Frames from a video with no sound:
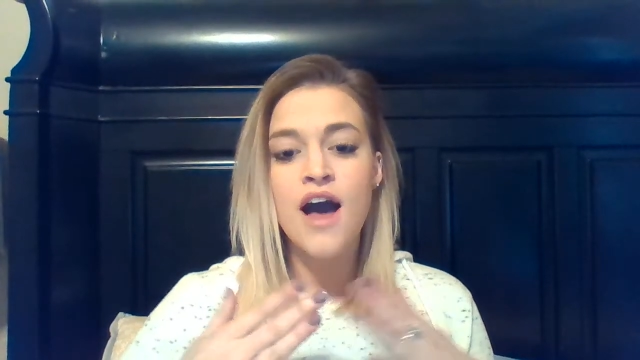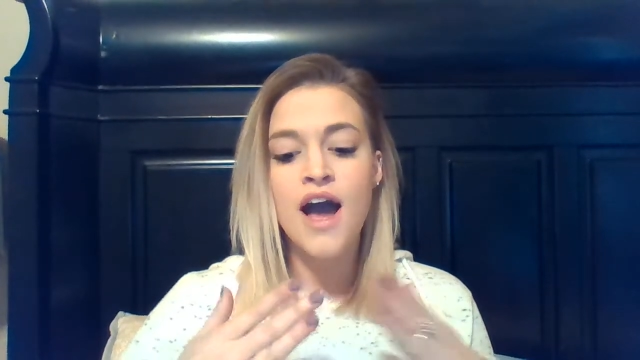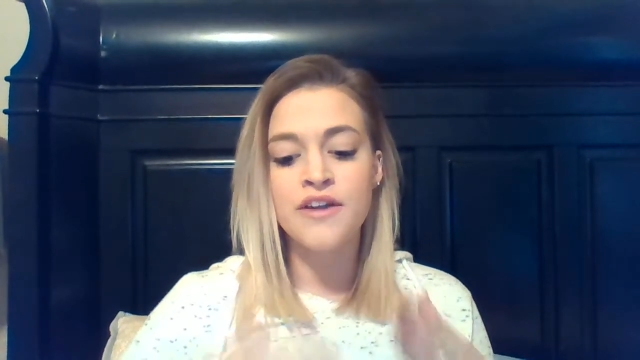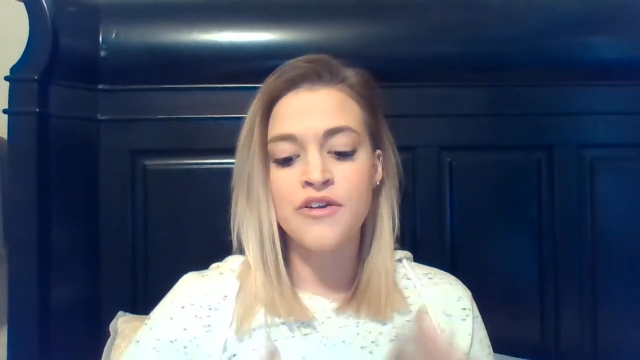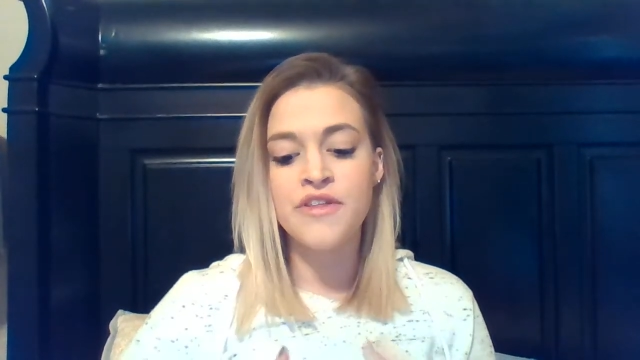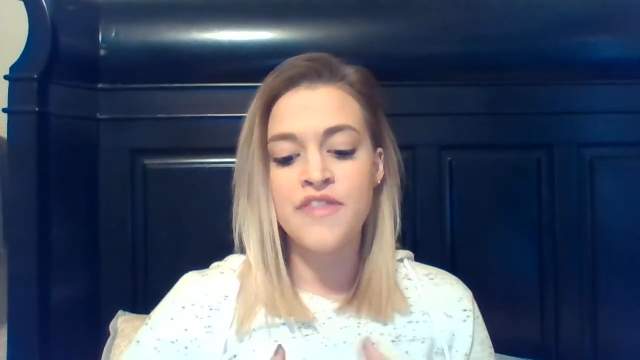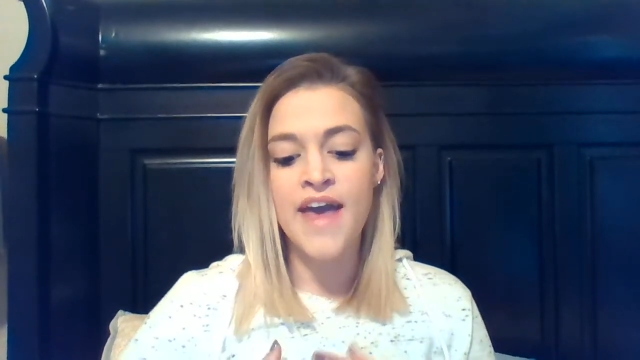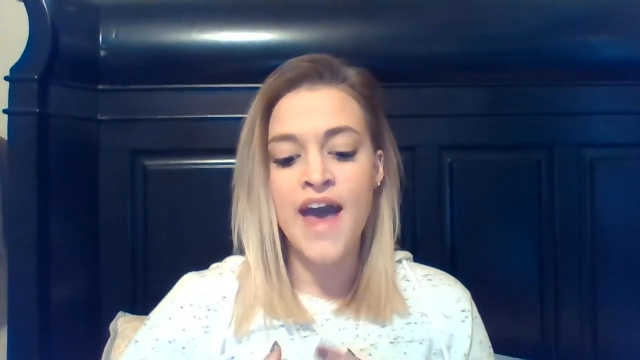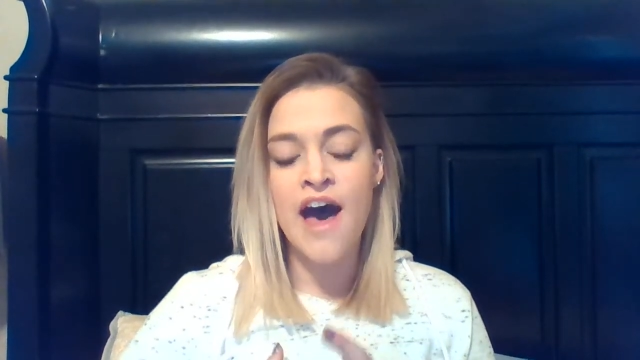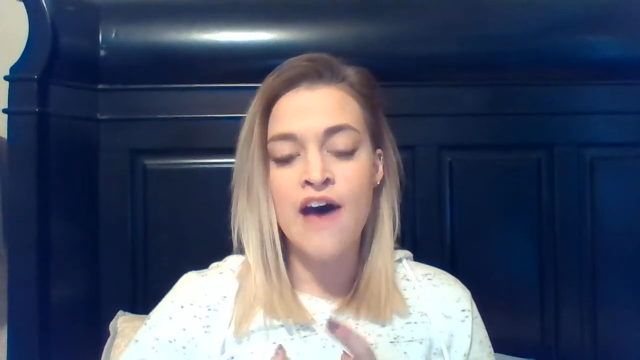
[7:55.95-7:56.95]
I know that they
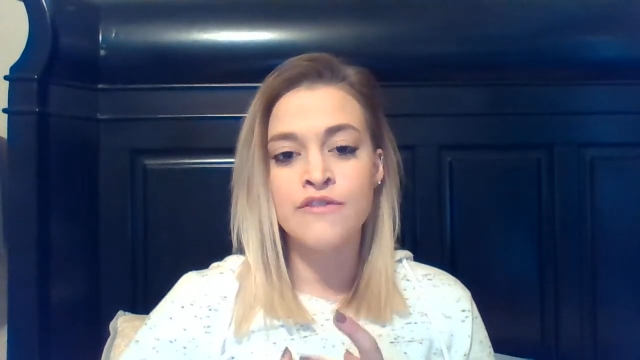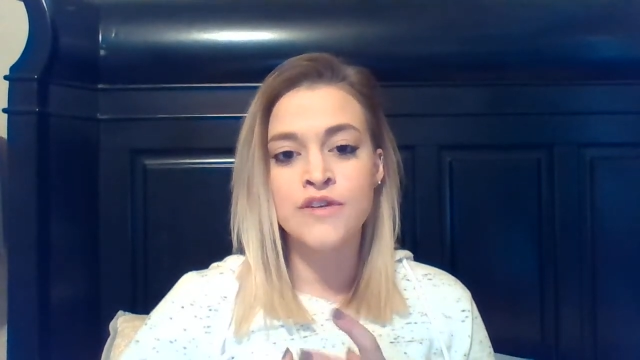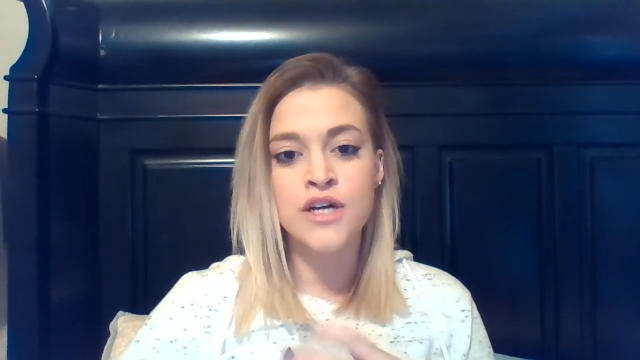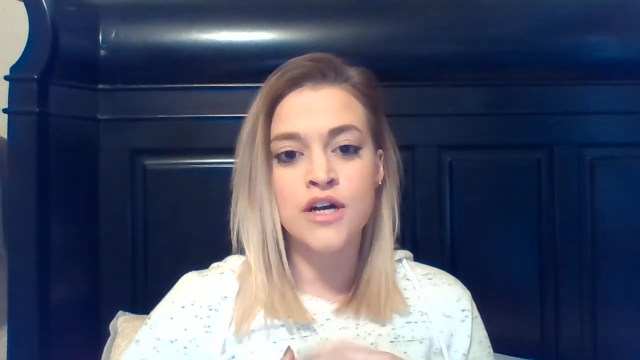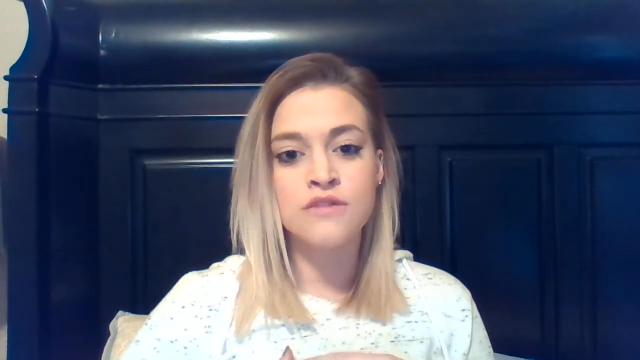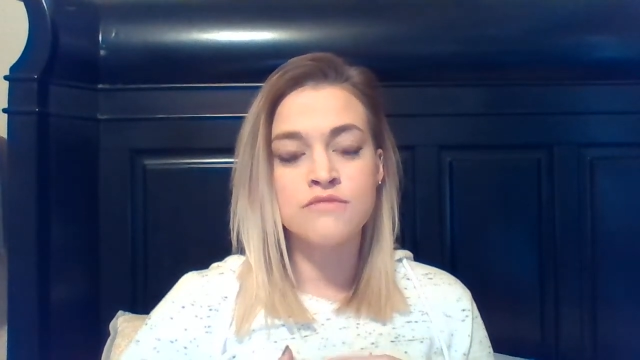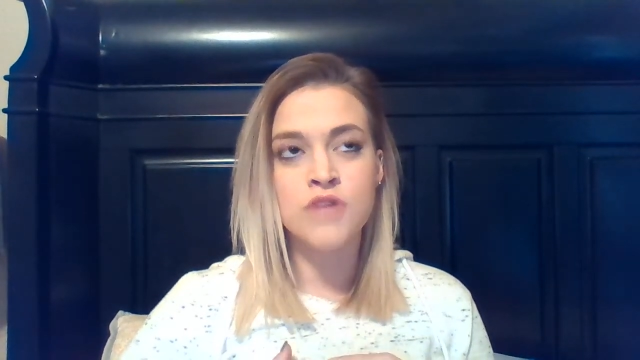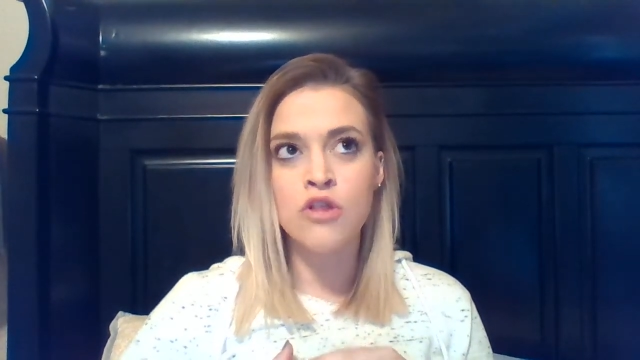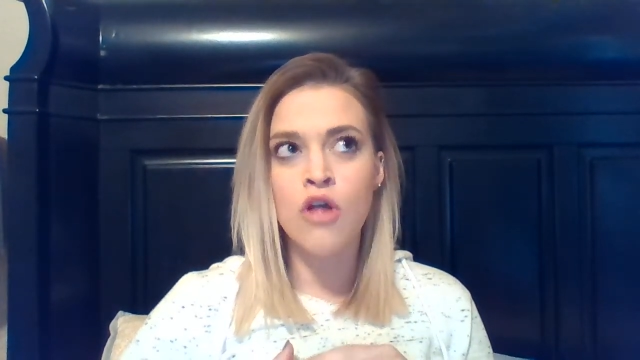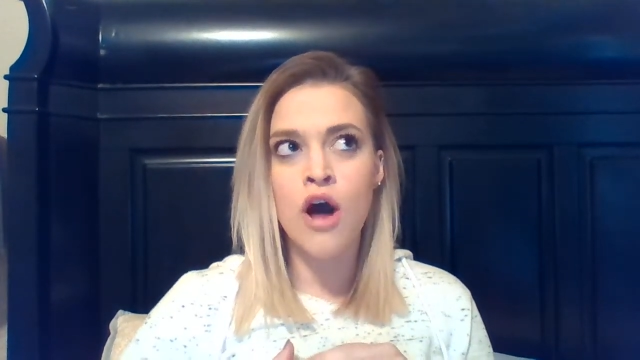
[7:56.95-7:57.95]
have
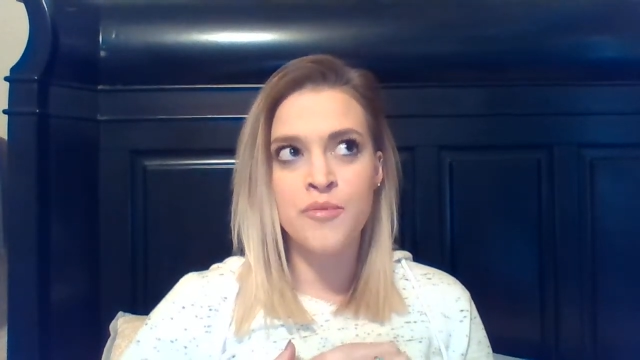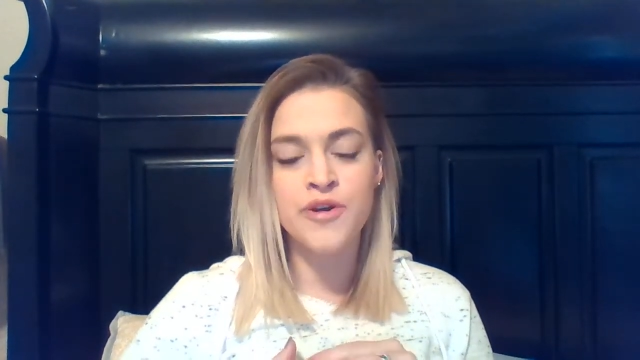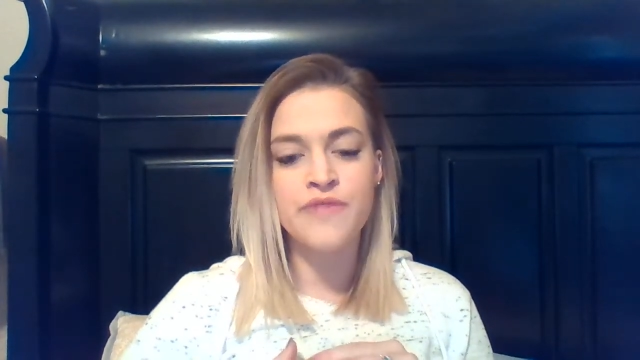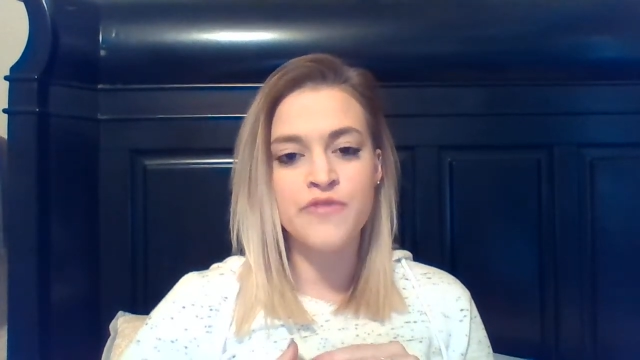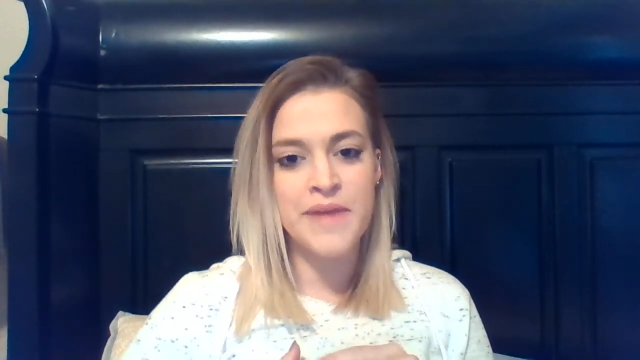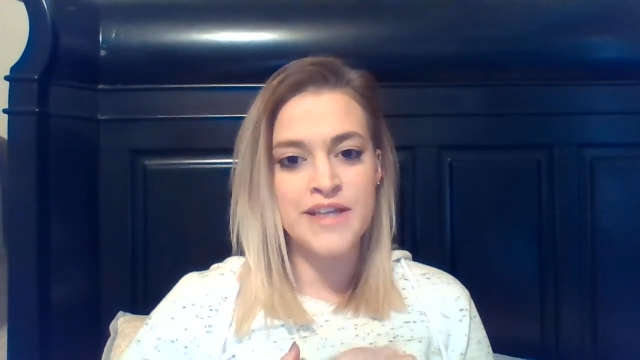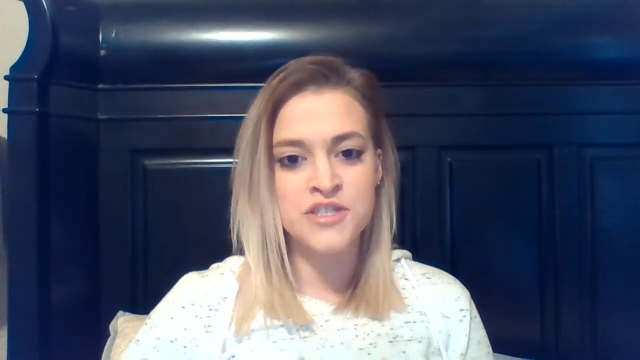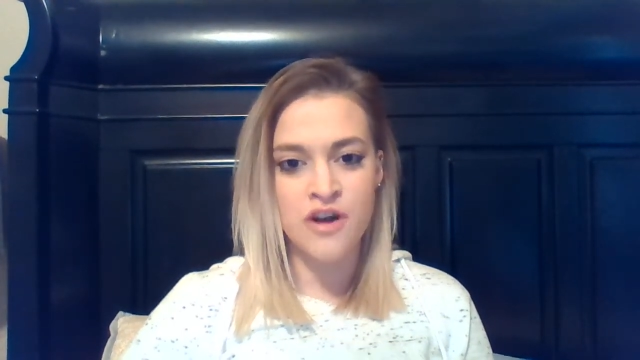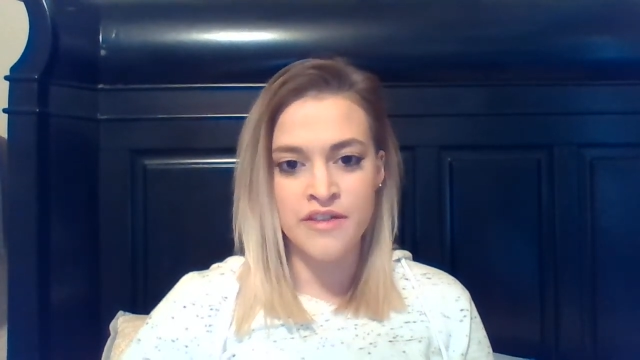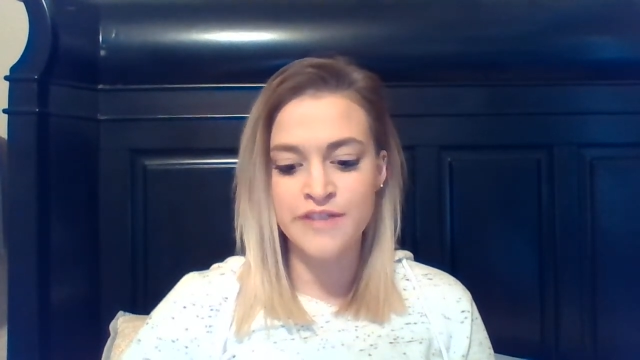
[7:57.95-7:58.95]
a lot more
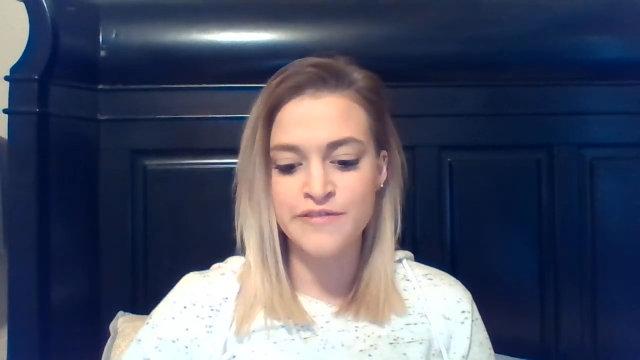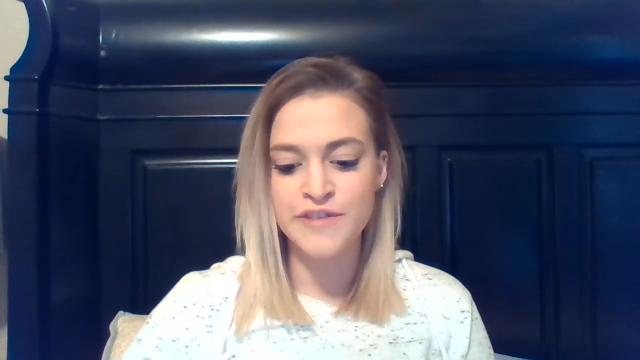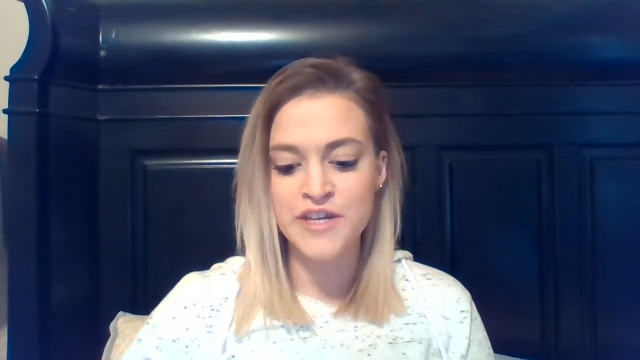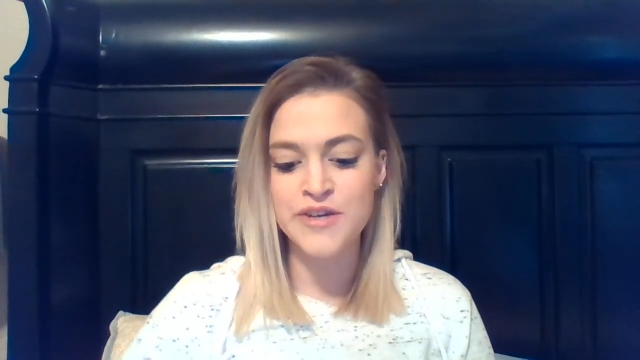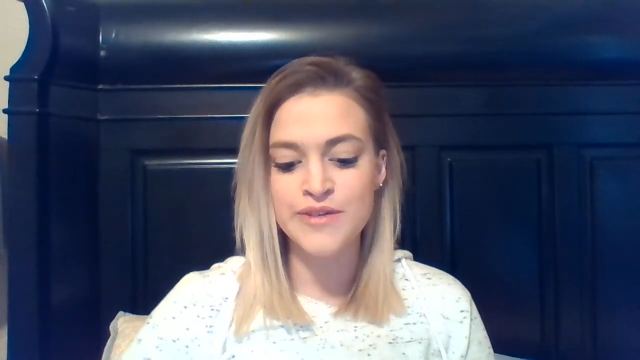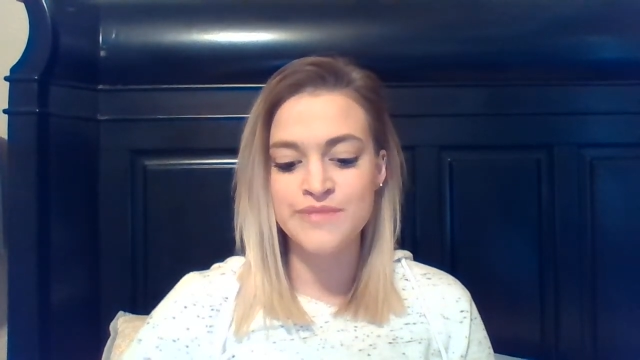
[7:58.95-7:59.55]
information on there for you.